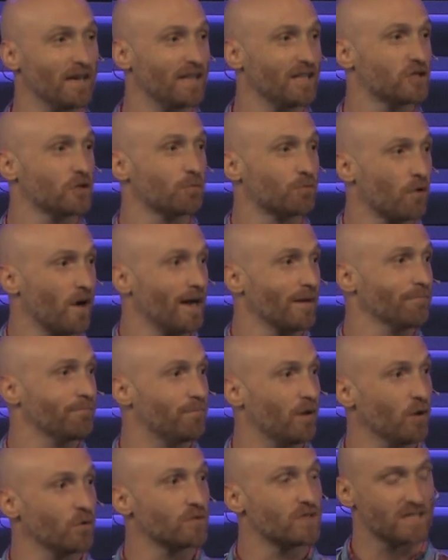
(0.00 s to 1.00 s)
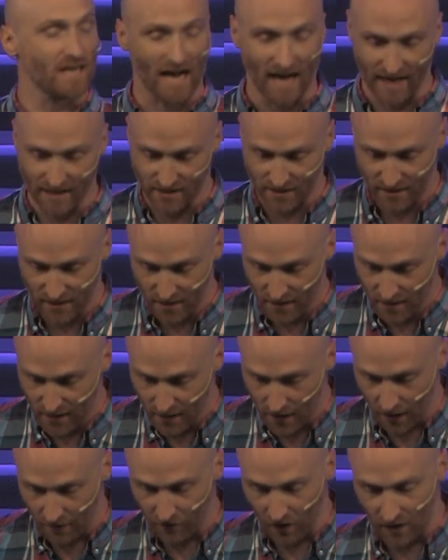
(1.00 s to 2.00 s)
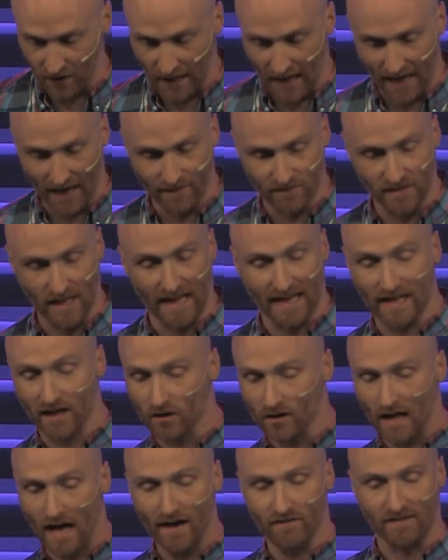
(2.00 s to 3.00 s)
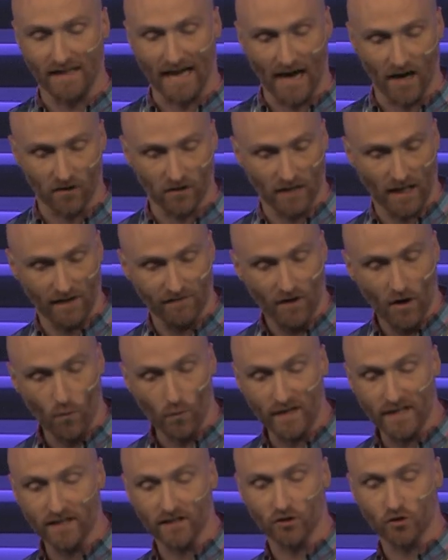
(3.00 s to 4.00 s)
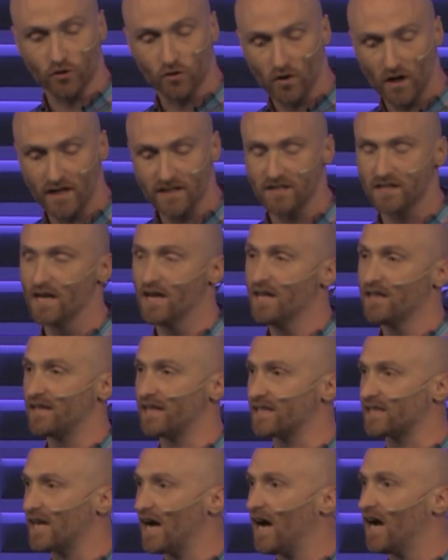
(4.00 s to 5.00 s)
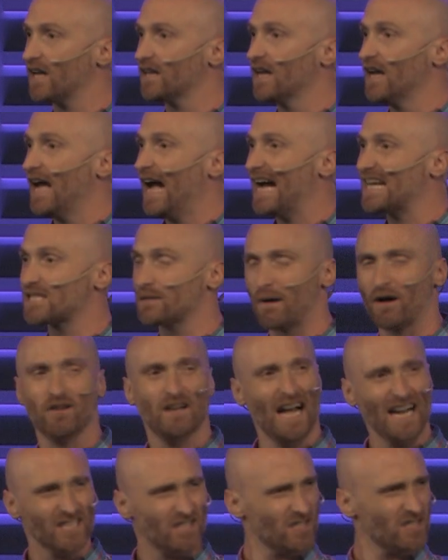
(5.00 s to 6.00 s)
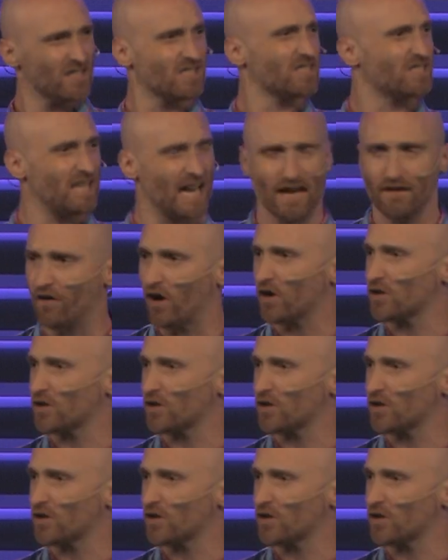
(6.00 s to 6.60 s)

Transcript: to praying both sides of our lives. That inner life, the outer life, we need to trust that God has the power not just to save our